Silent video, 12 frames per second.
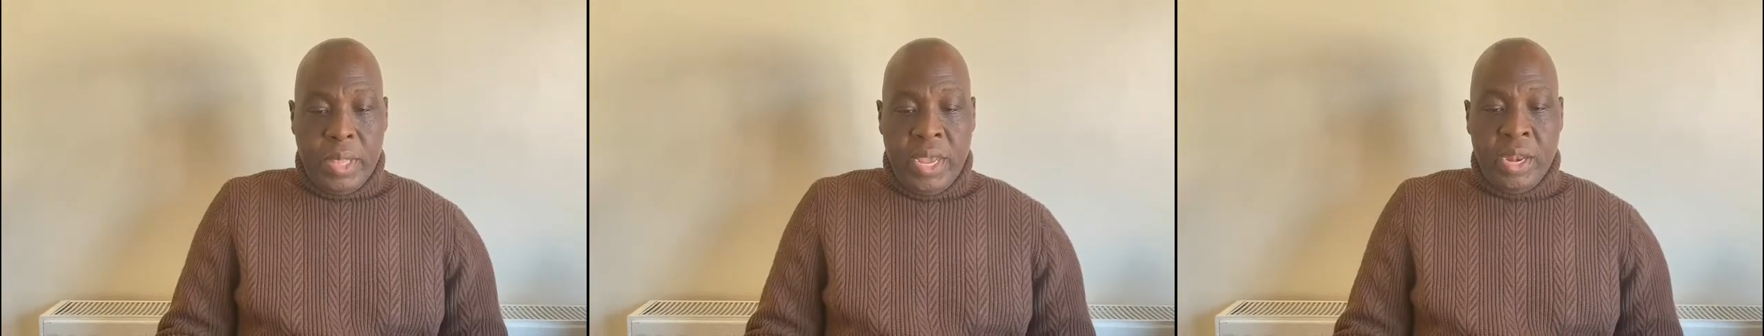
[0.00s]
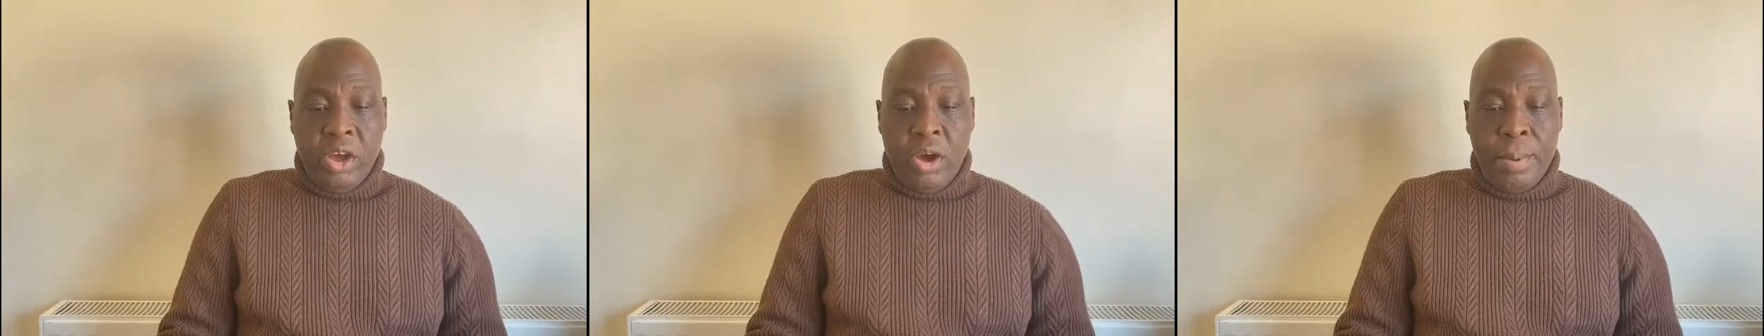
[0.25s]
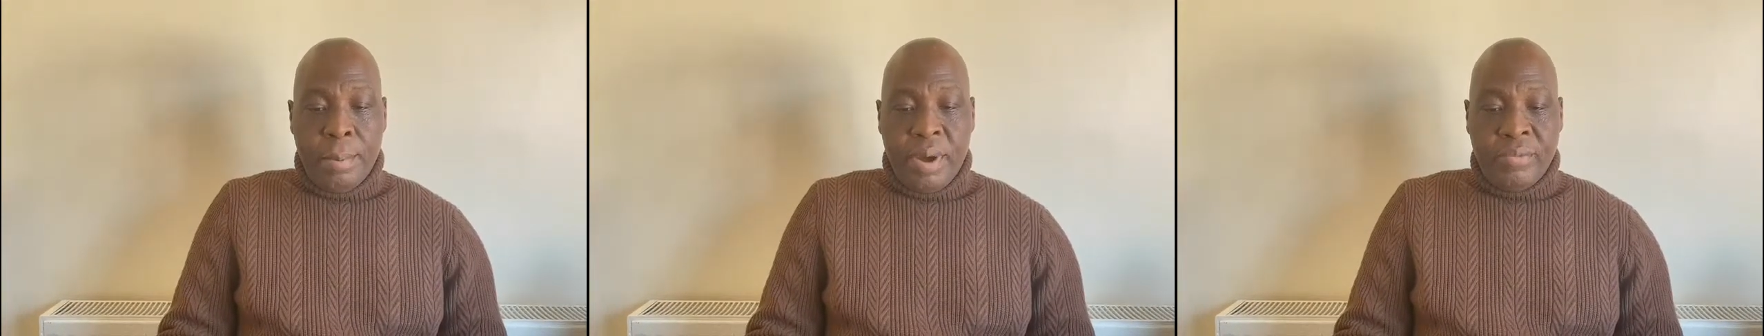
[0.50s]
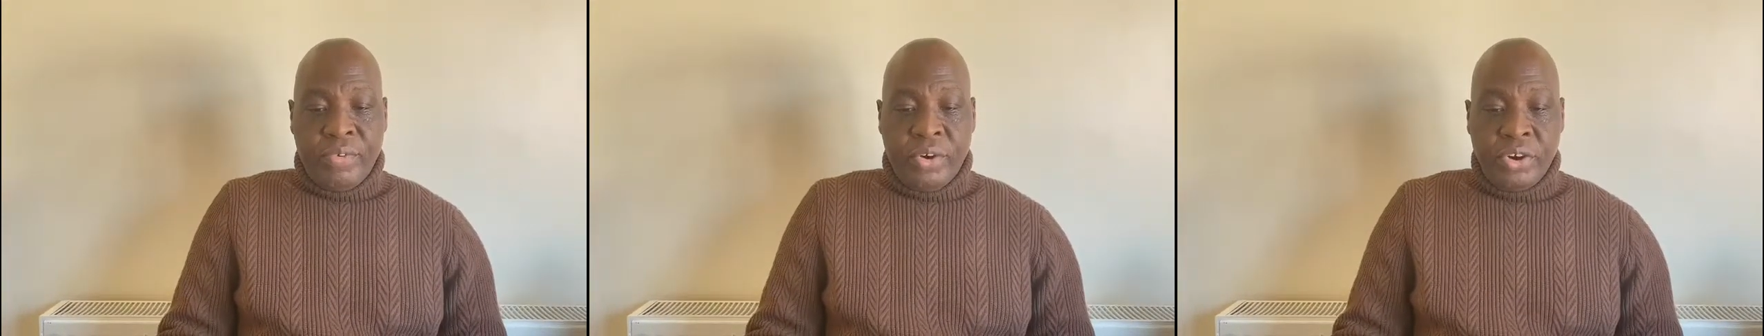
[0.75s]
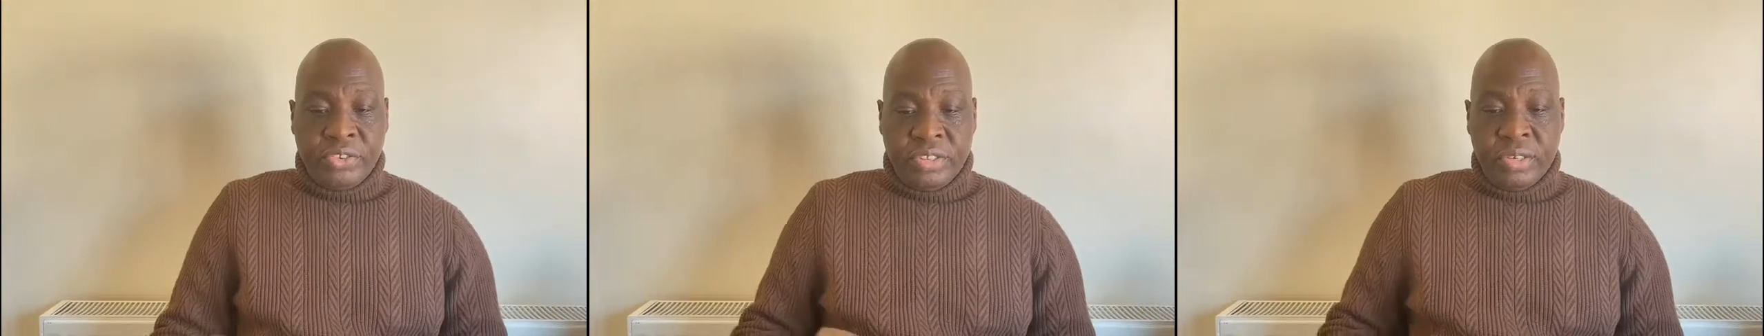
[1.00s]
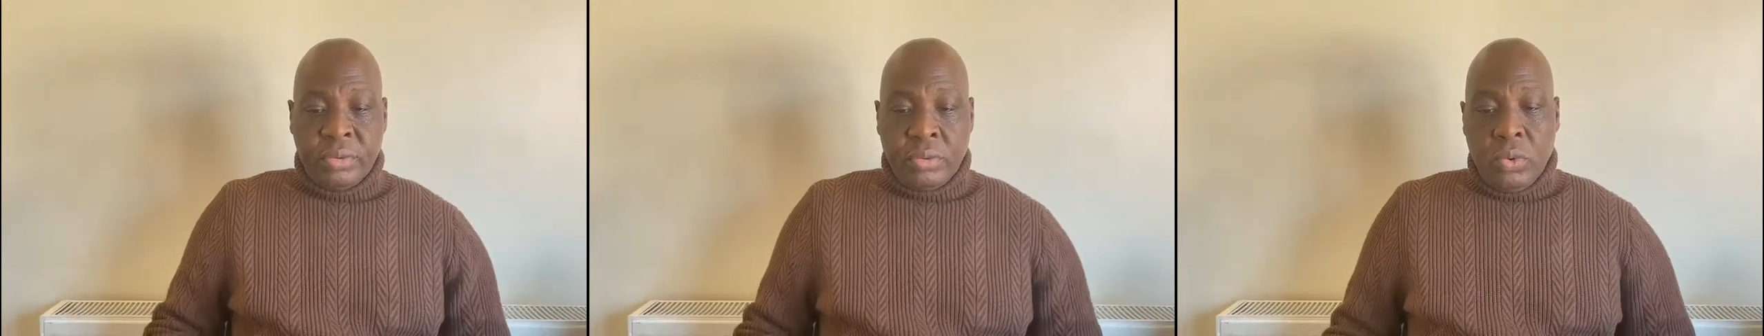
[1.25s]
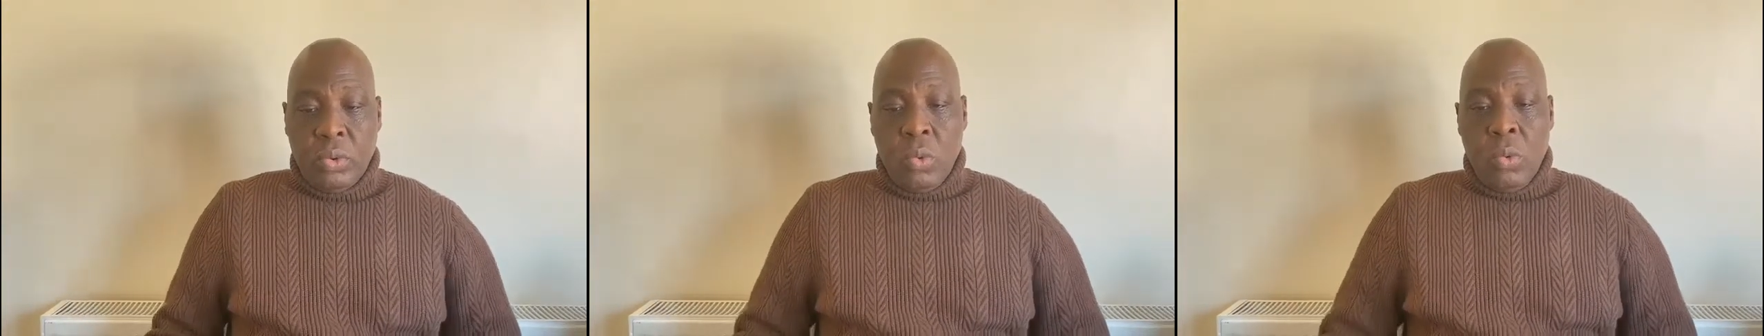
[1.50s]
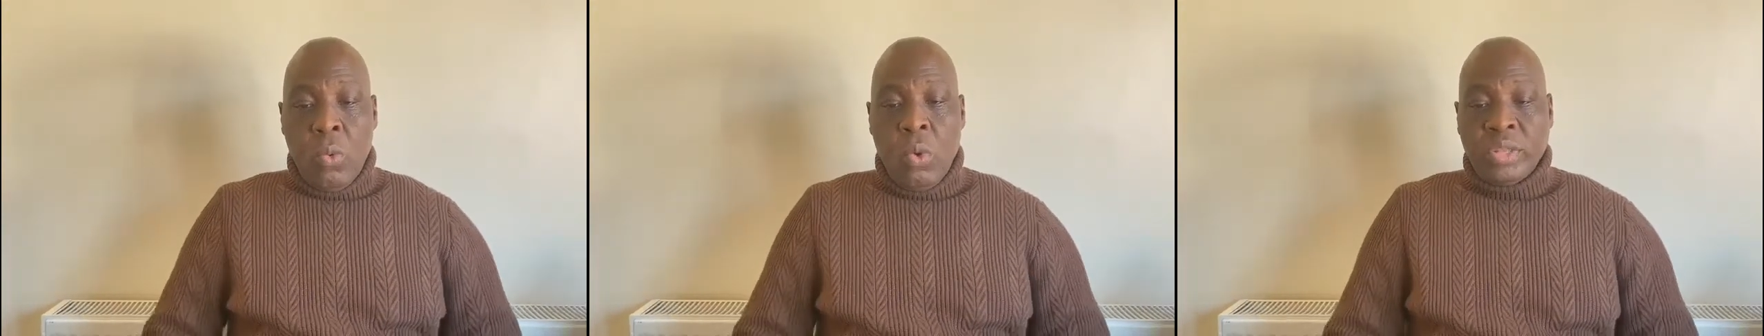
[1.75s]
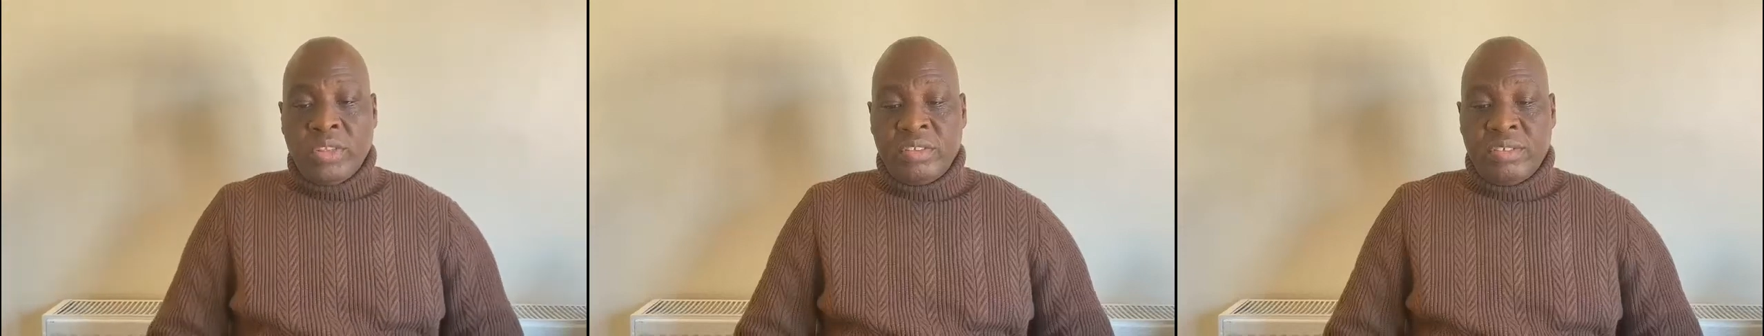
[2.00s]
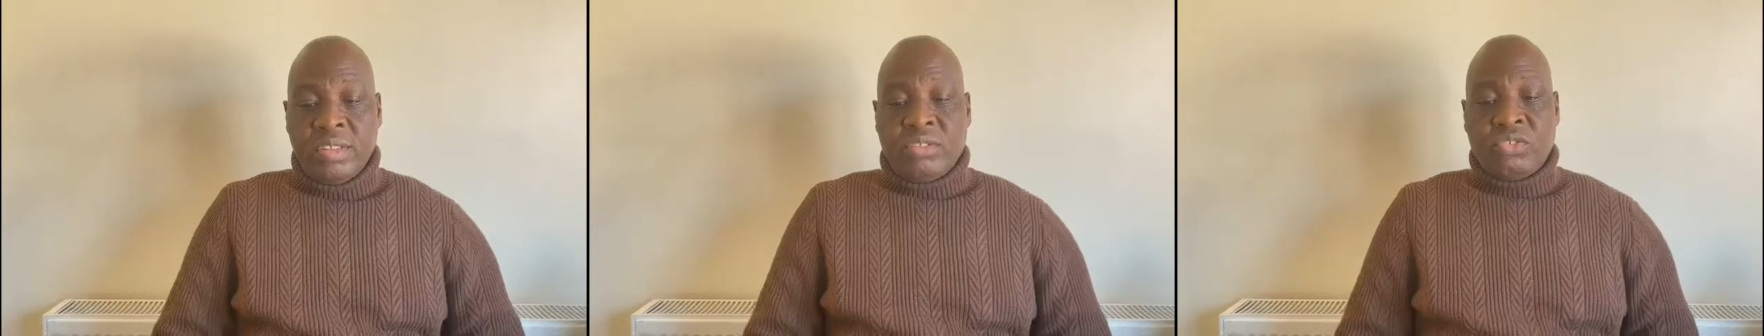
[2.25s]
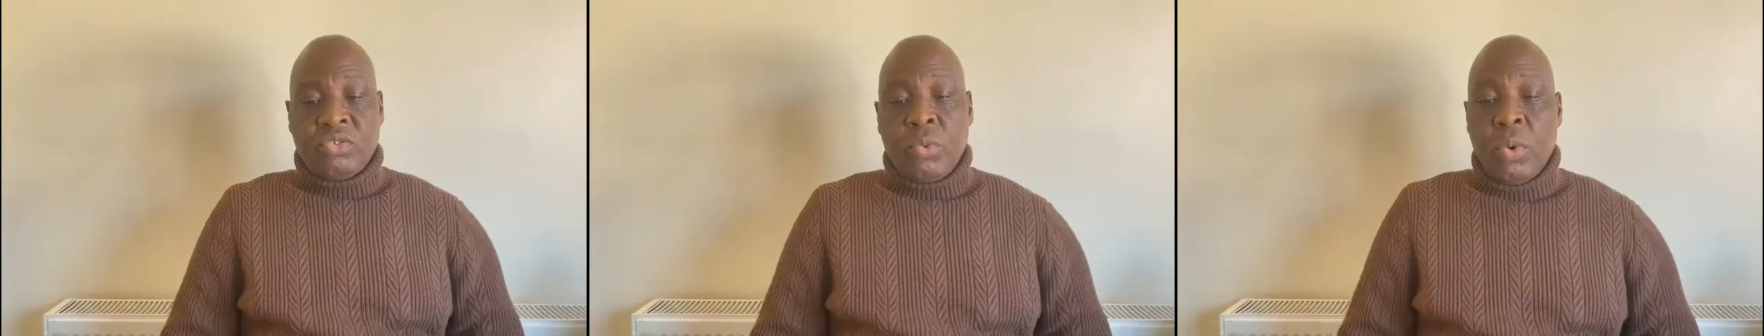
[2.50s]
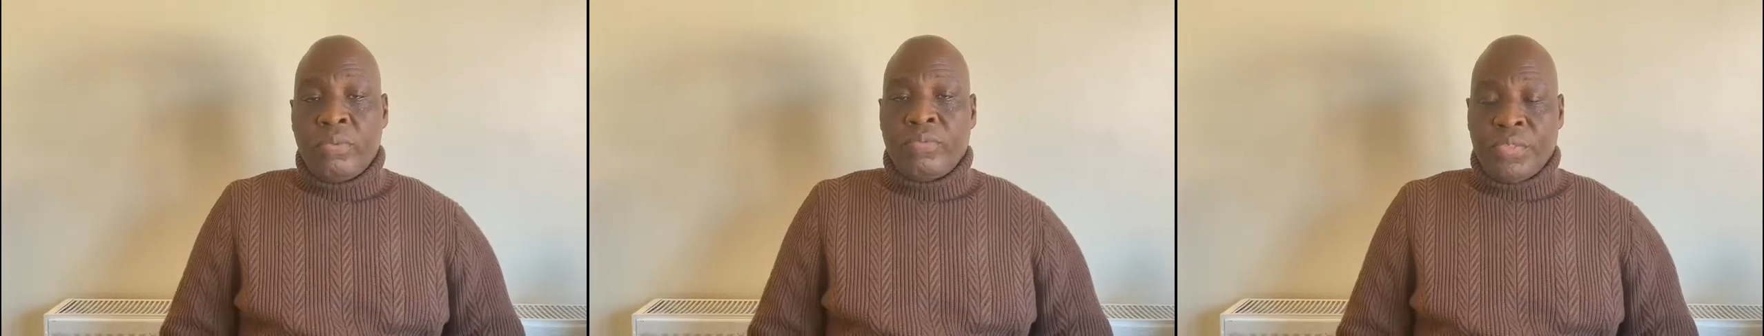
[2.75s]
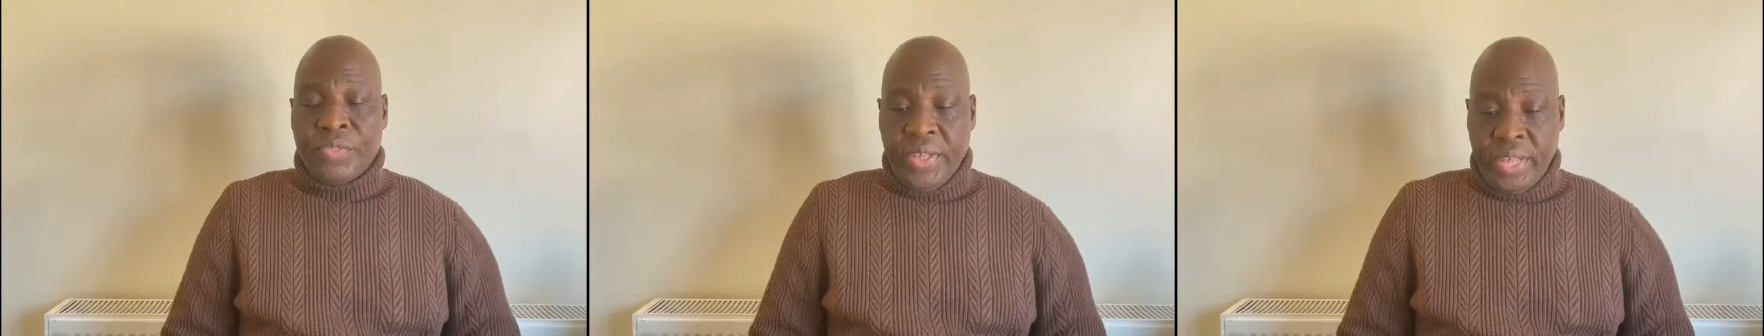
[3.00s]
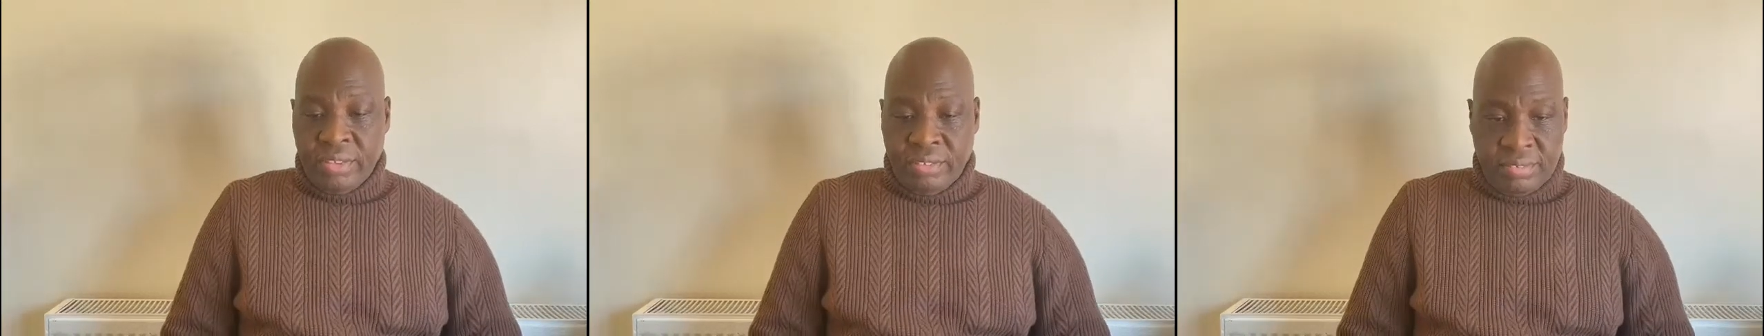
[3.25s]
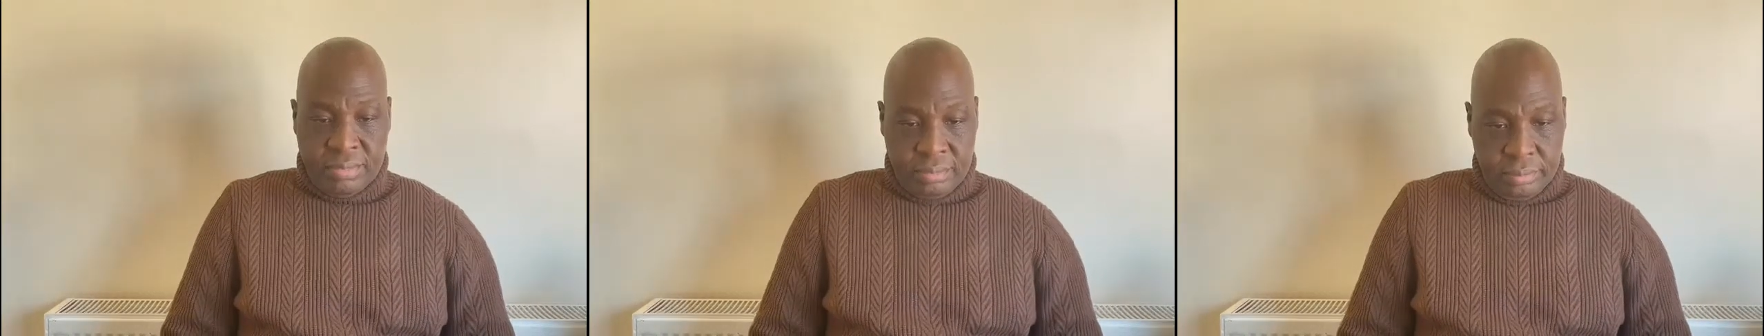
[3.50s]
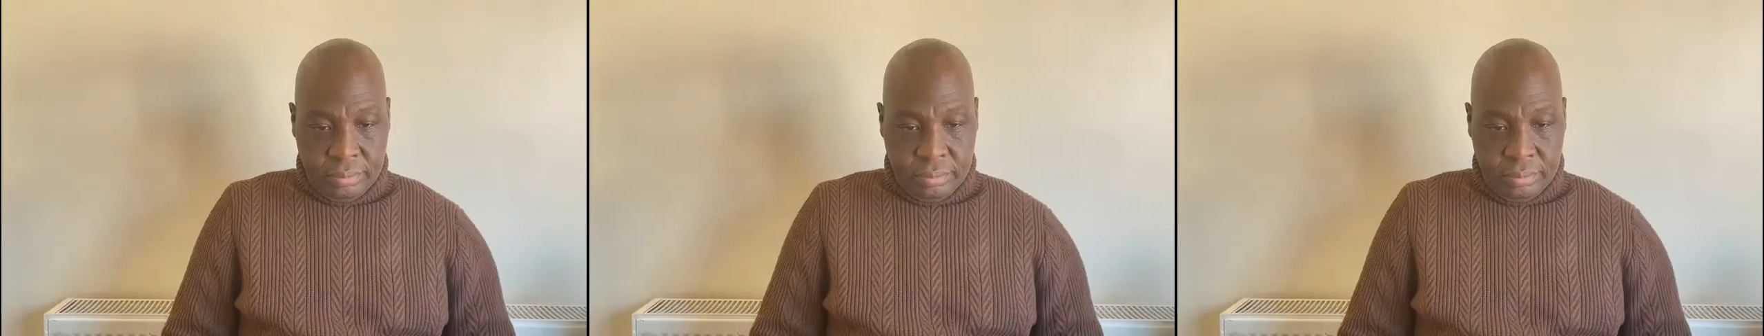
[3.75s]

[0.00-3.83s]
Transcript: a lot of people have forgotten what is it to work for things